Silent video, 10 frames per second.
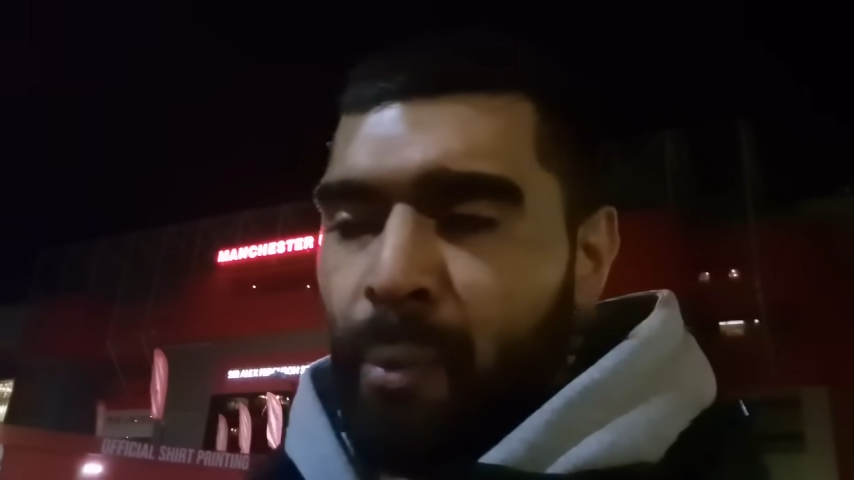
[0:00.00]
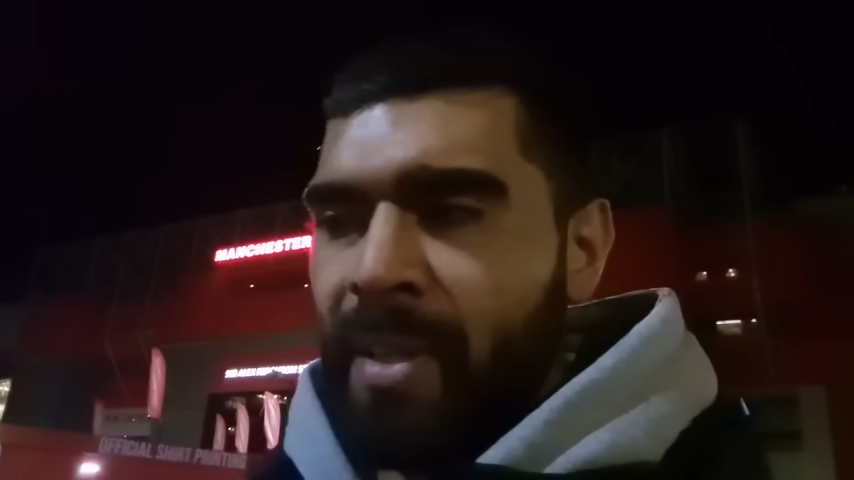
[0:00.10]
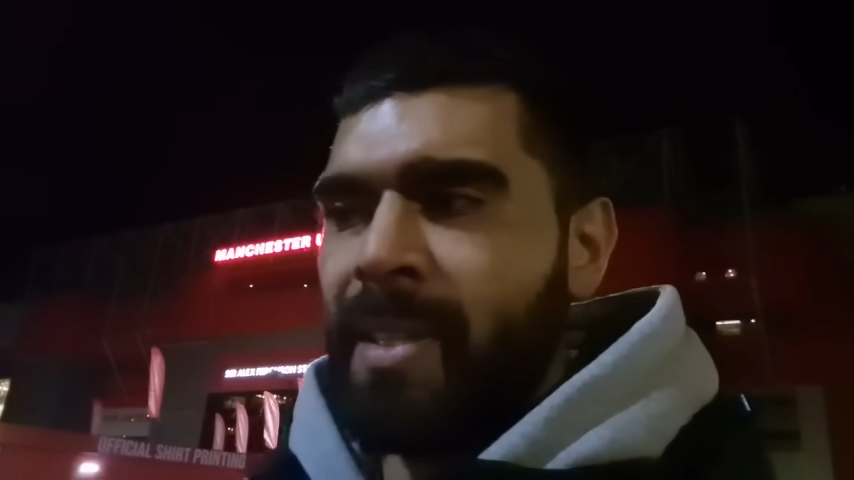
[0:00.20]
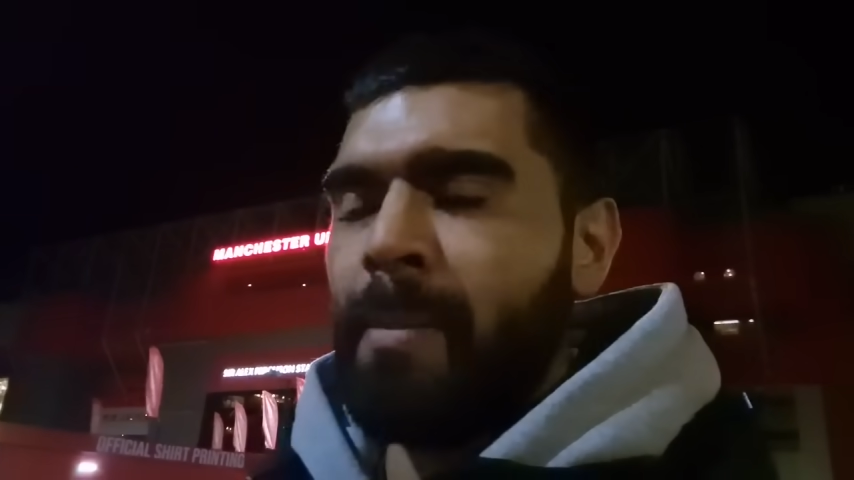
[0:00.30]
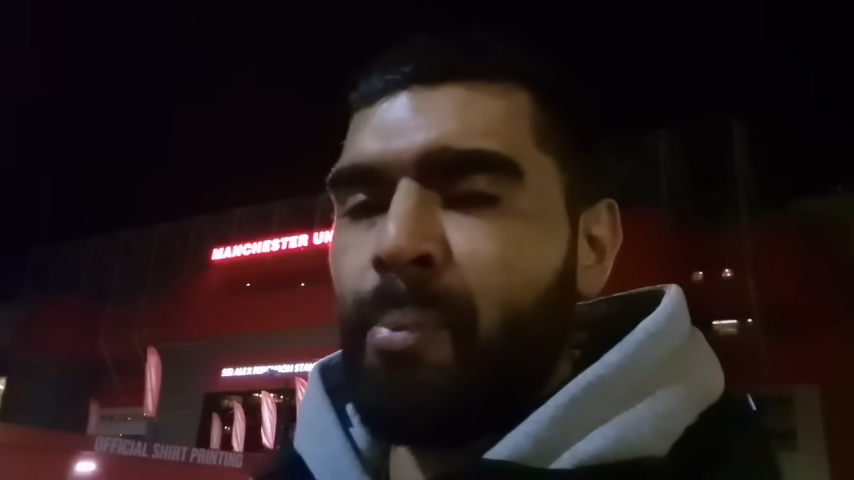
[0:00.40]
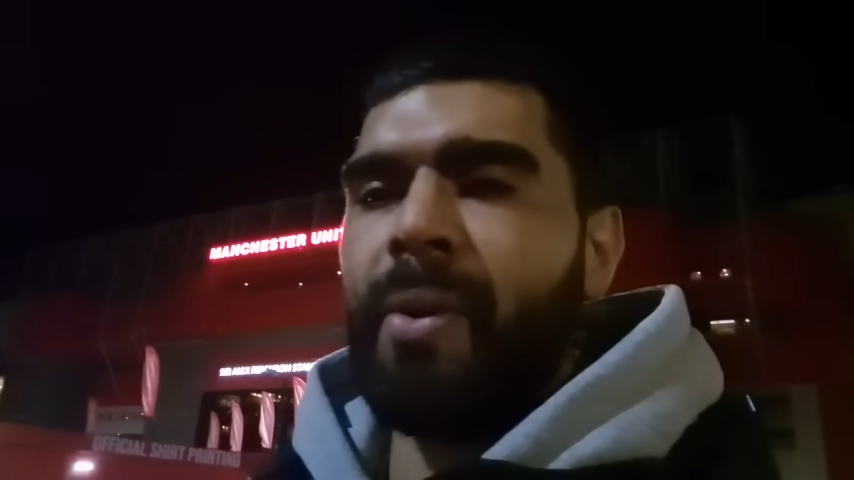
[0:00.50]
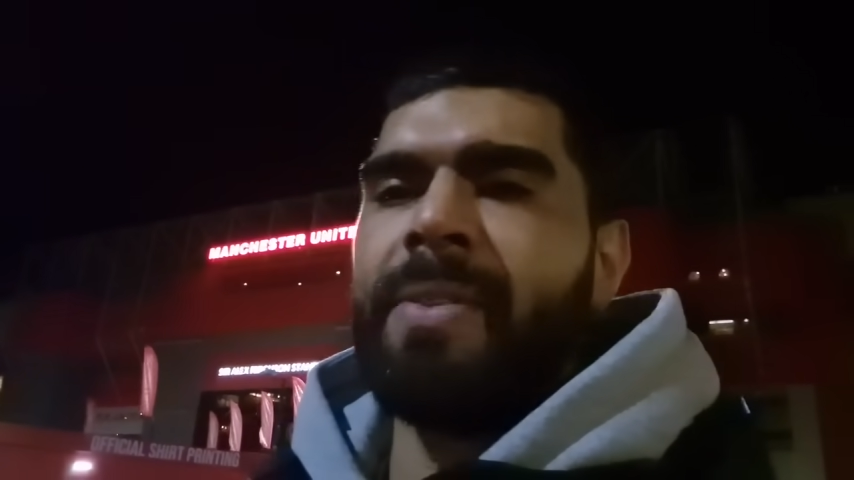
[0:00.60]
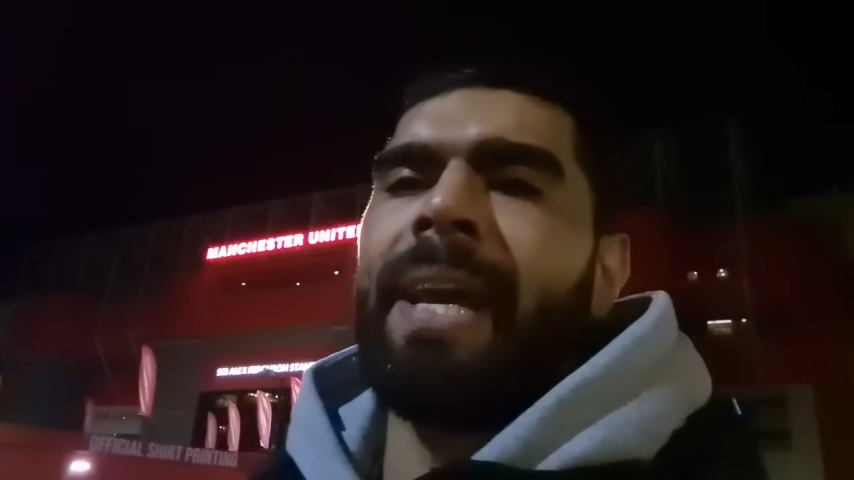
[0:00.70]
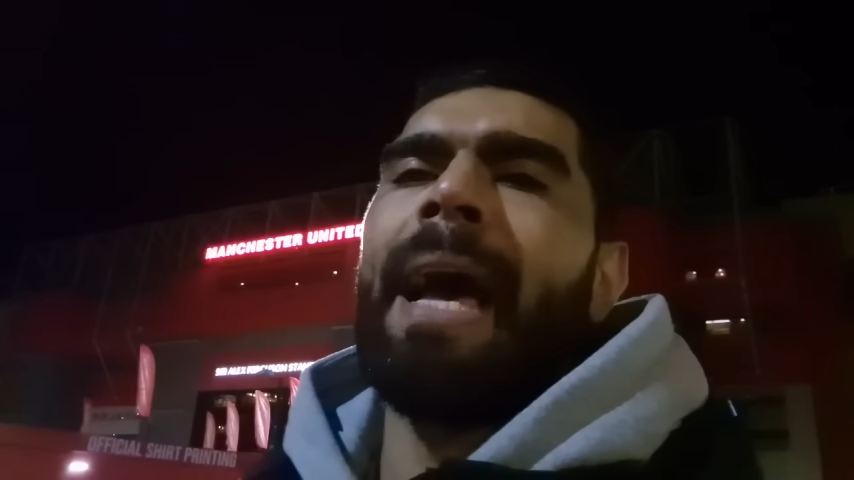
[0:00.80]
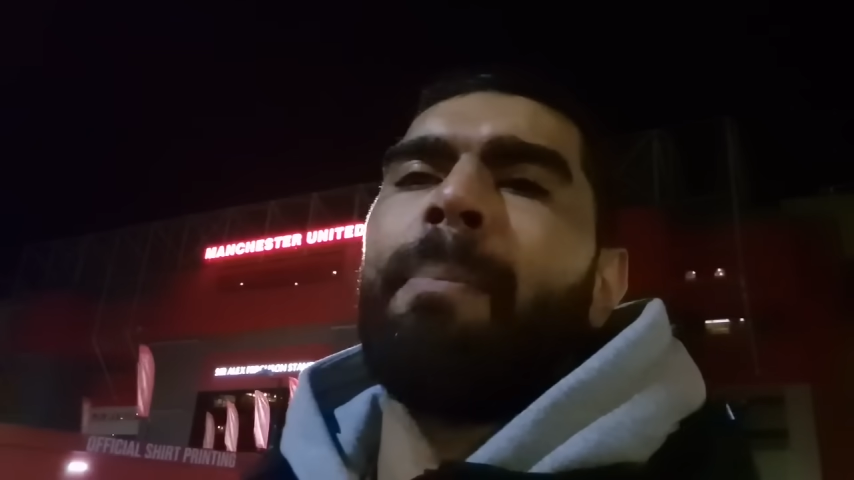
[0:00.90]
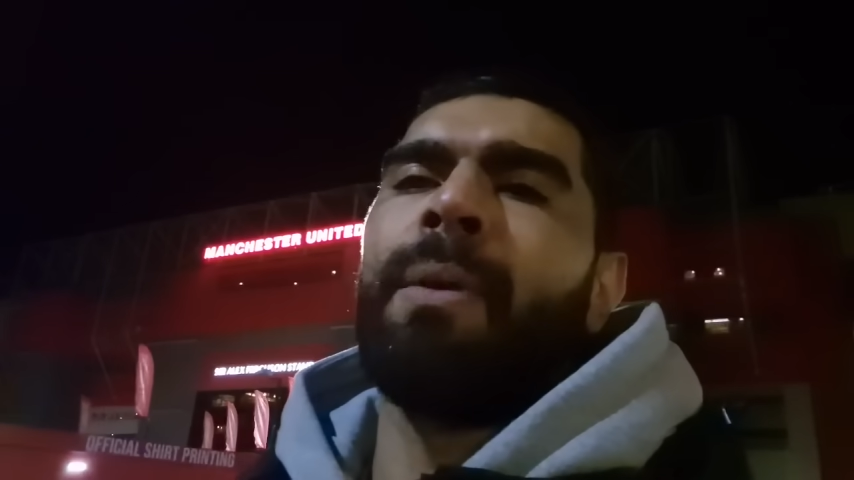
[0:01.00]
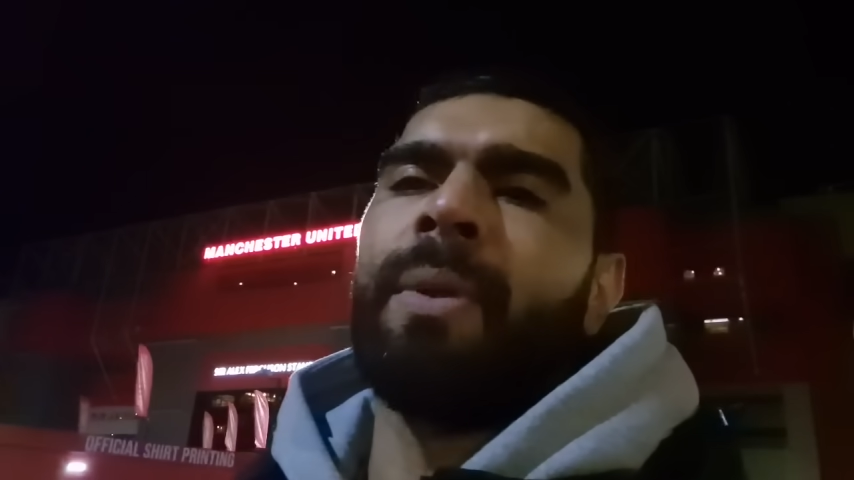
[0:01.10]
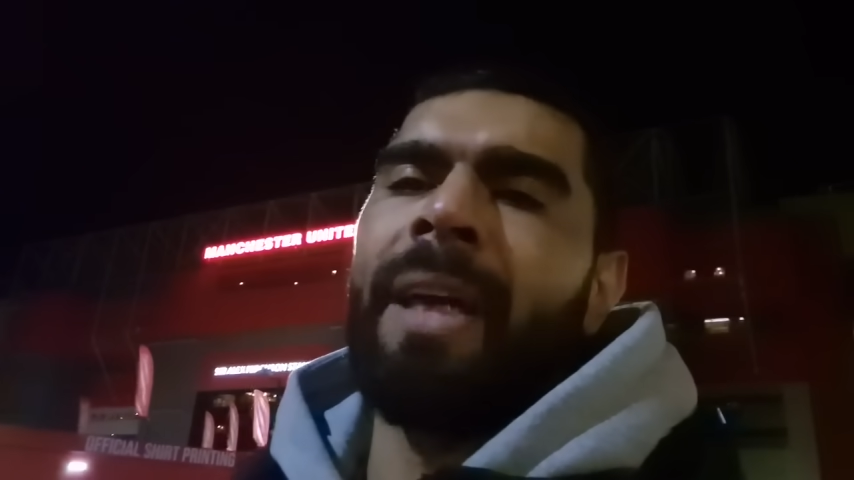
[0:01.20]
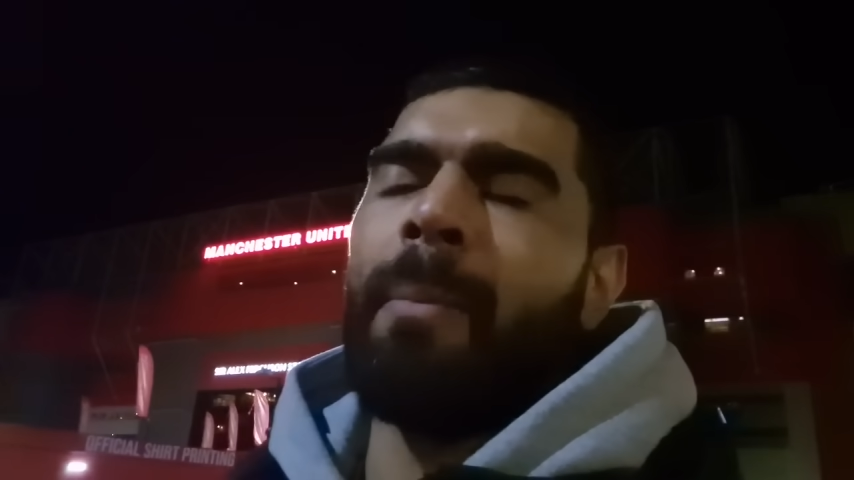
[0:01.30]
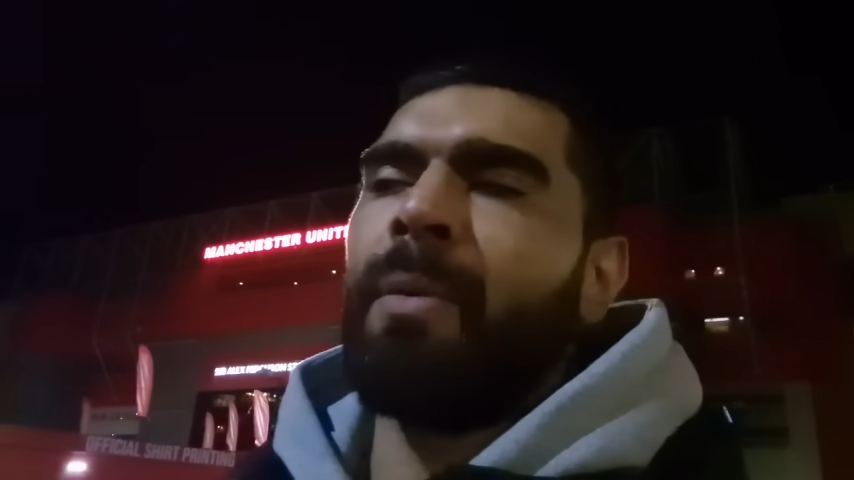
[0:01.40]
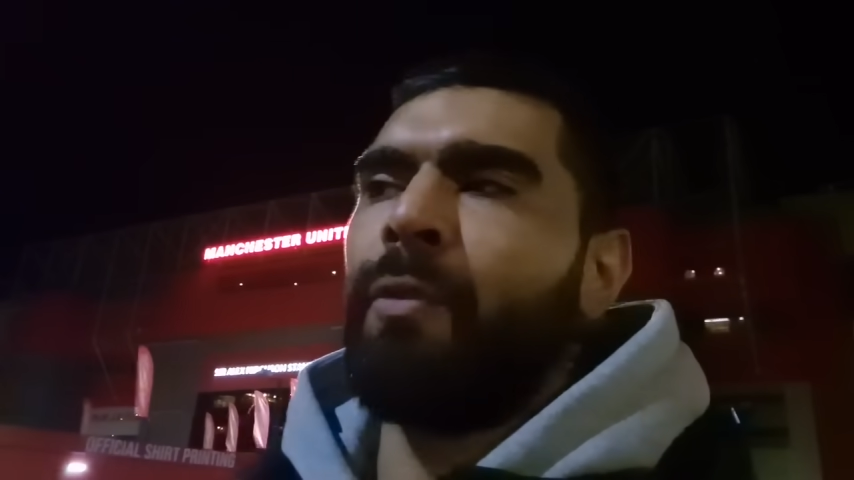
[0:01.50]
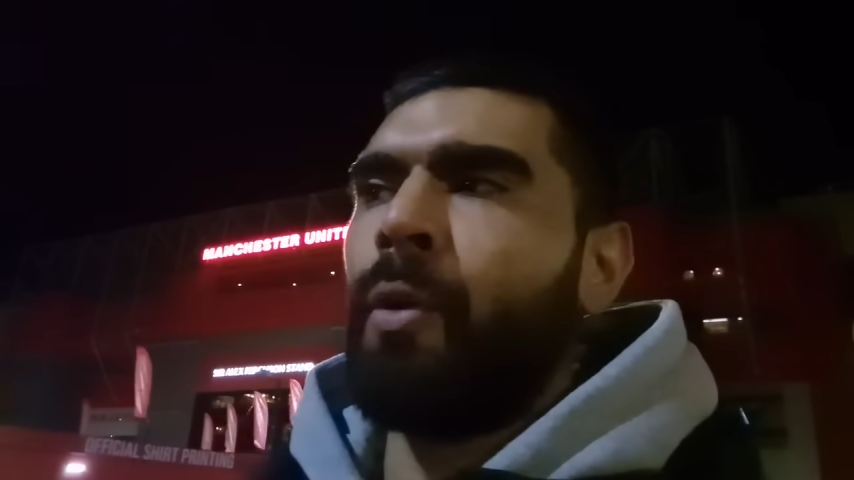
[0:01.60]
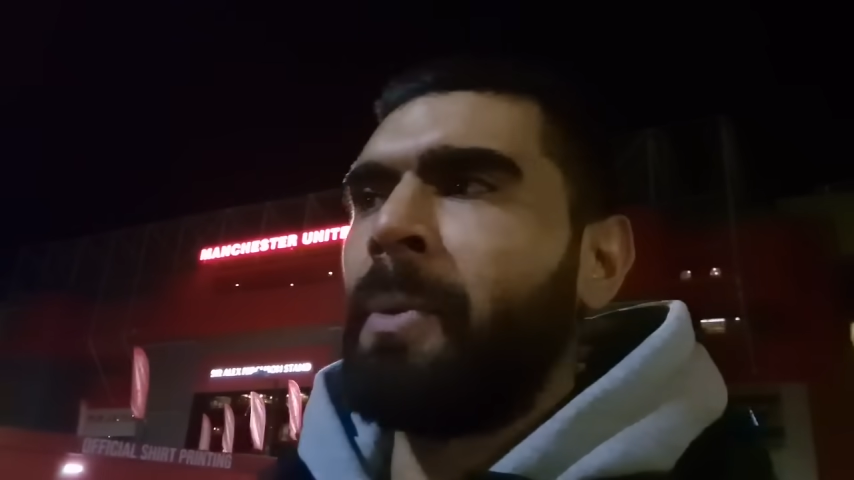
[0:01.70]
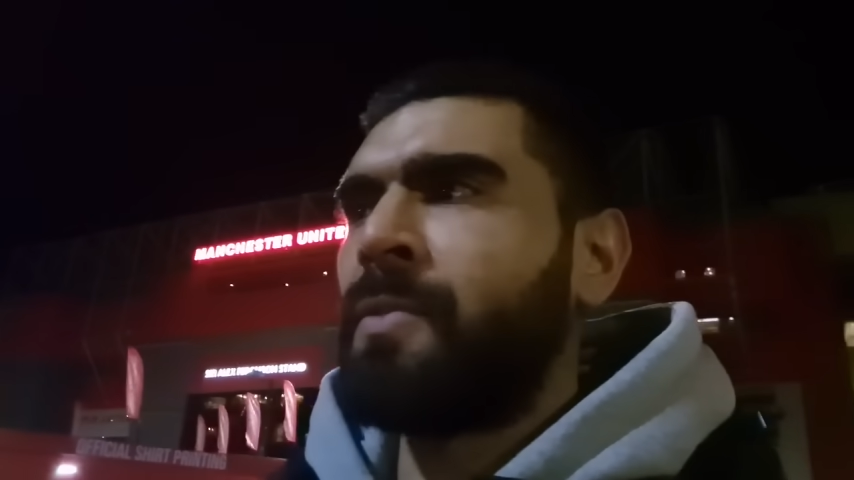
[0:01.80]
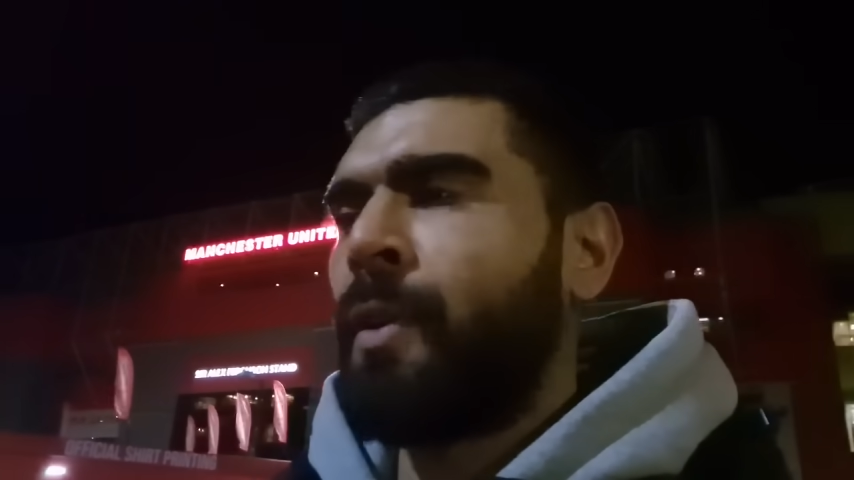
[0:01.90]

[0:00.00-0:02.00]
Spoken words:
Pretty happy with that performance.